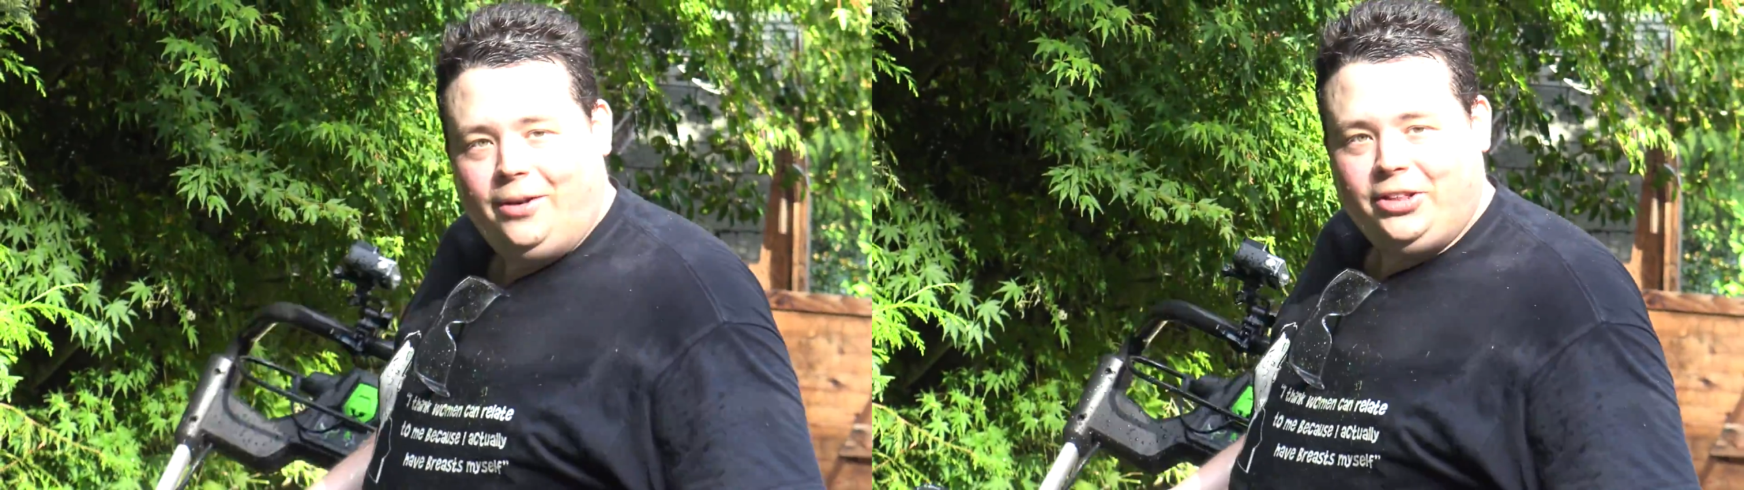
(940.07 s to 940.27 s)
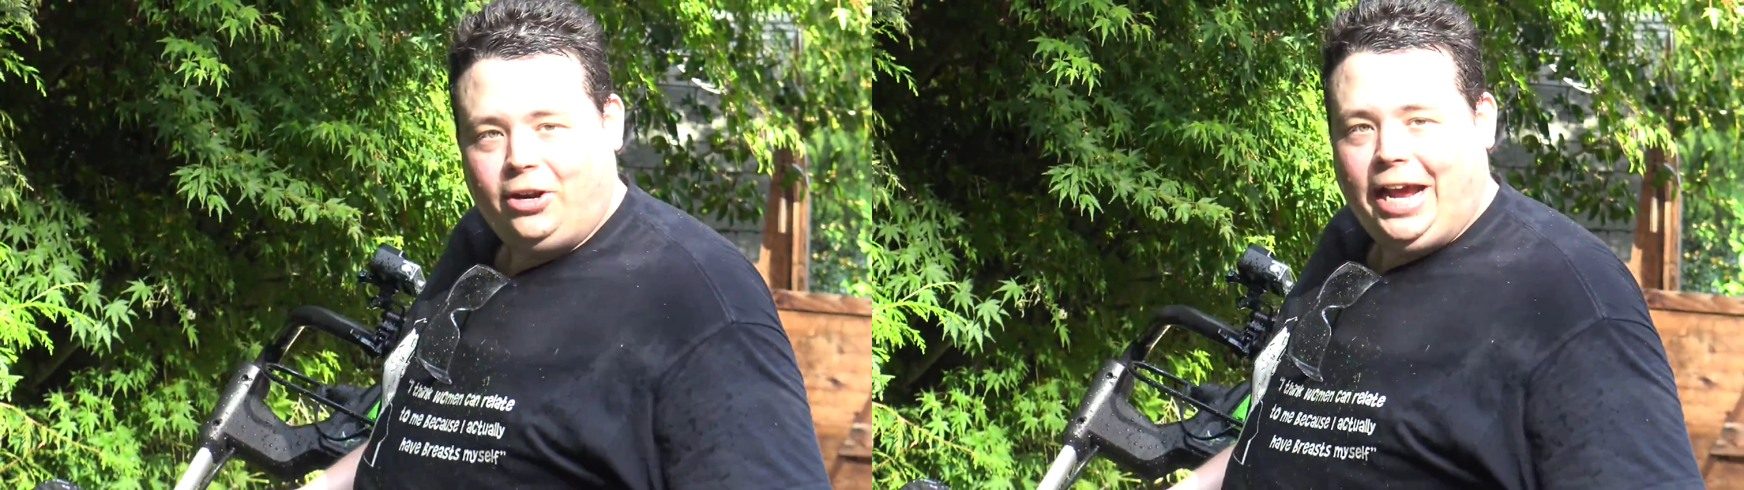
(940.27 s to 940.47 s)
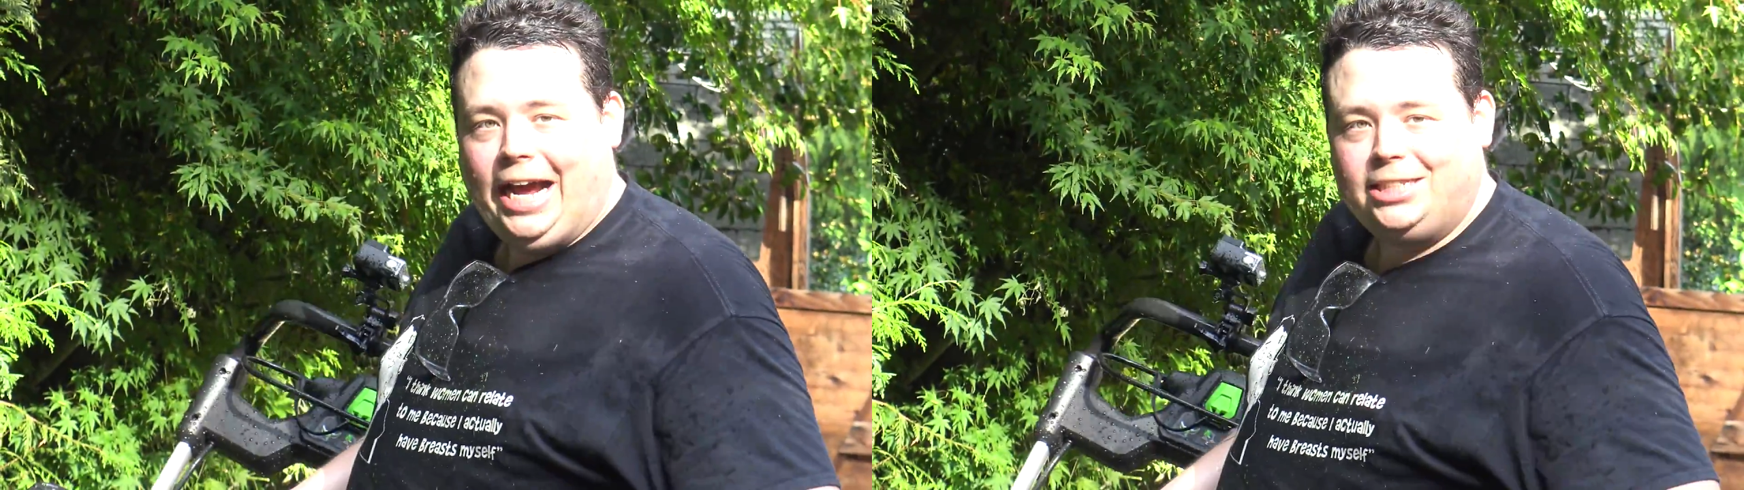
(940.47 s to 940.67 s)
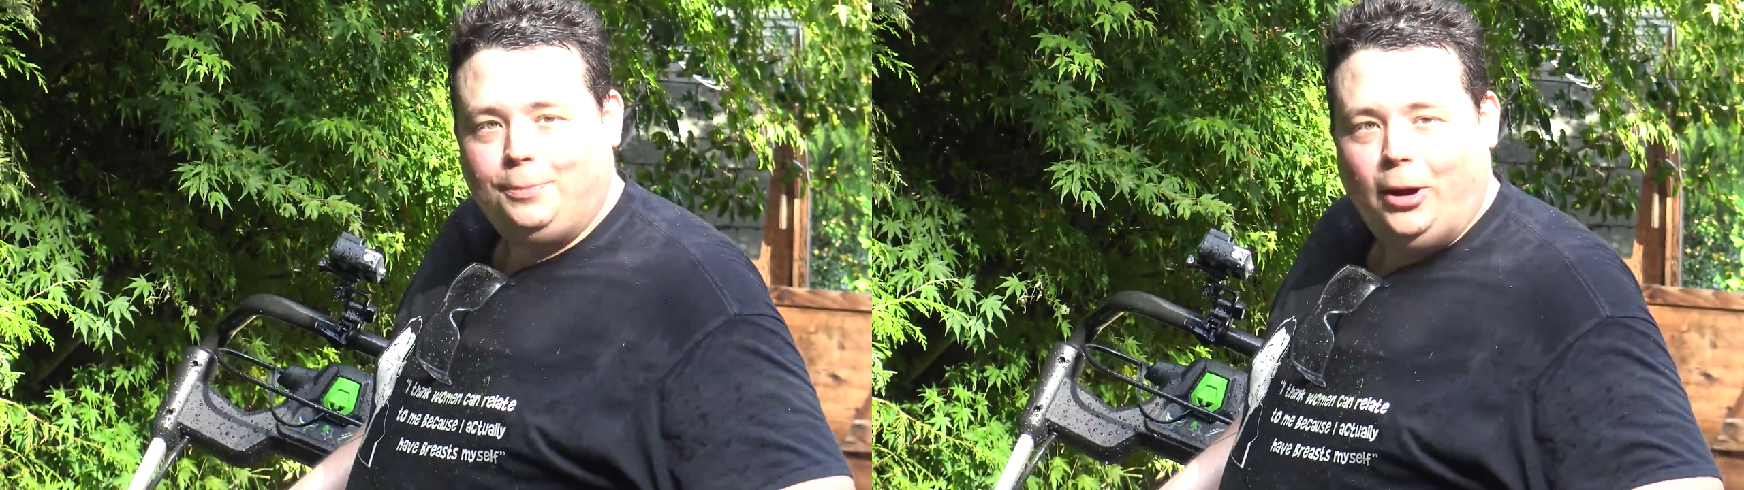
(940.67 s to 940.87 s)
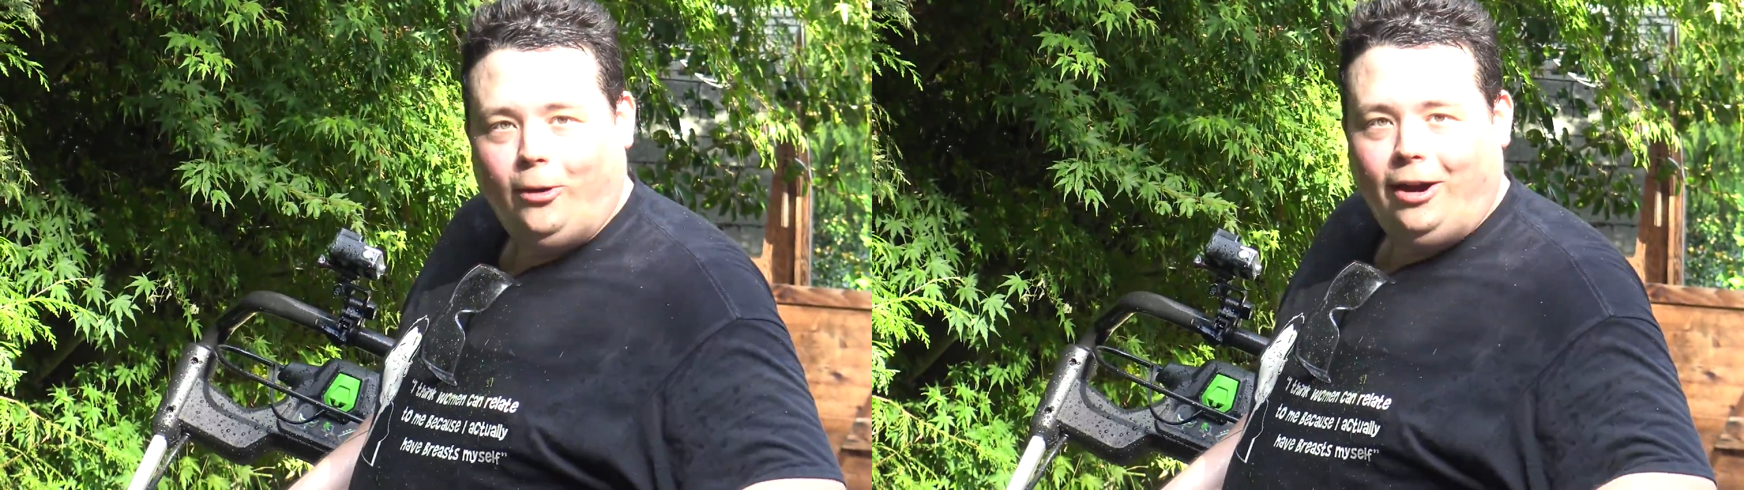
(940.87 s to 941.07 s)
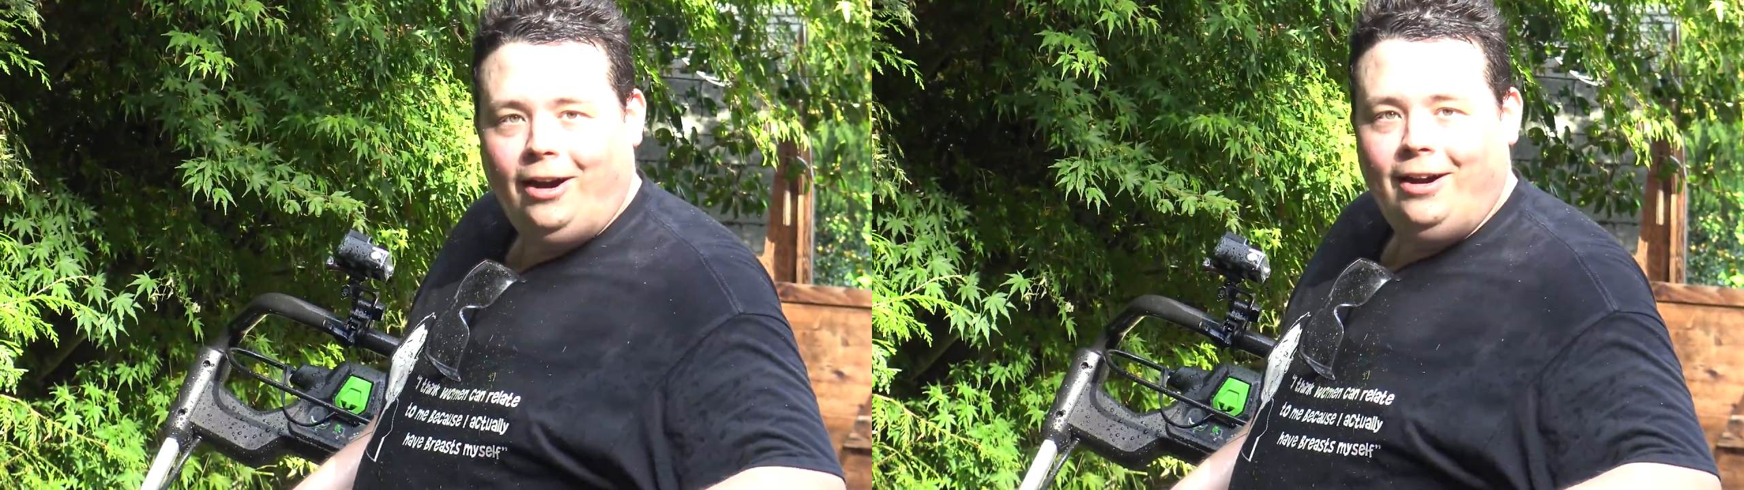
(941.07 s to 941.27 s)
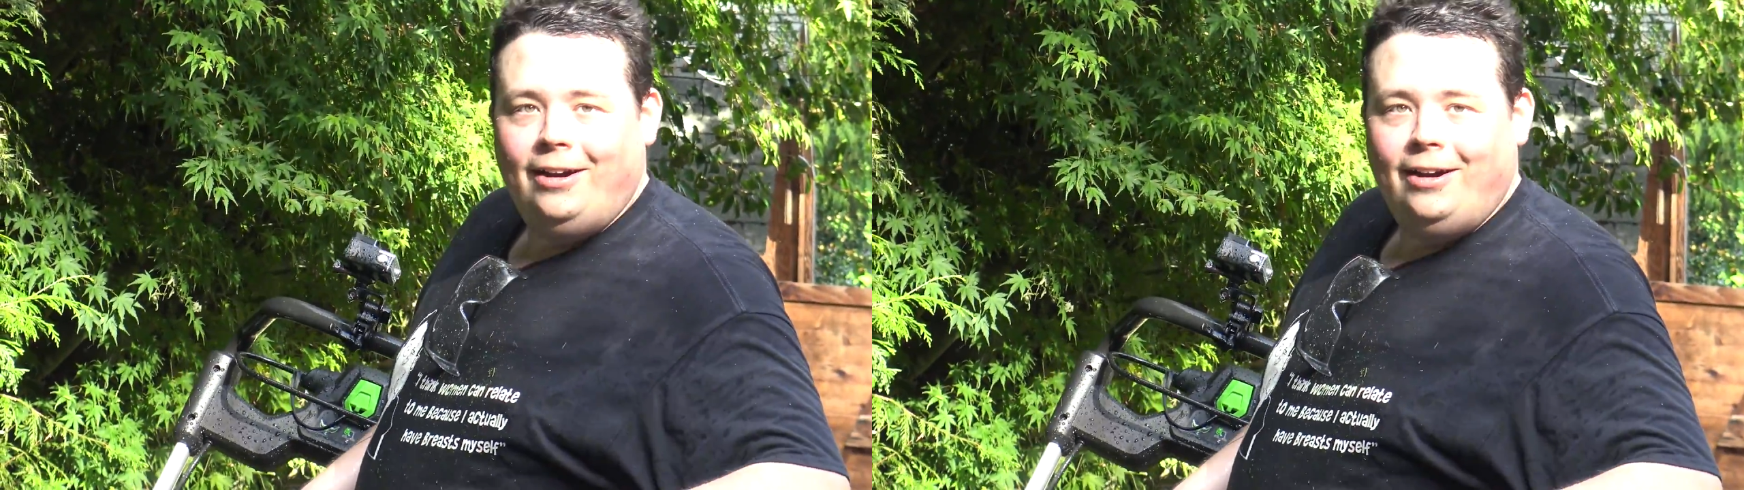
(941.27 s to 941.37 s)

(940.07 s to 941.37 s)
that with your gas mower.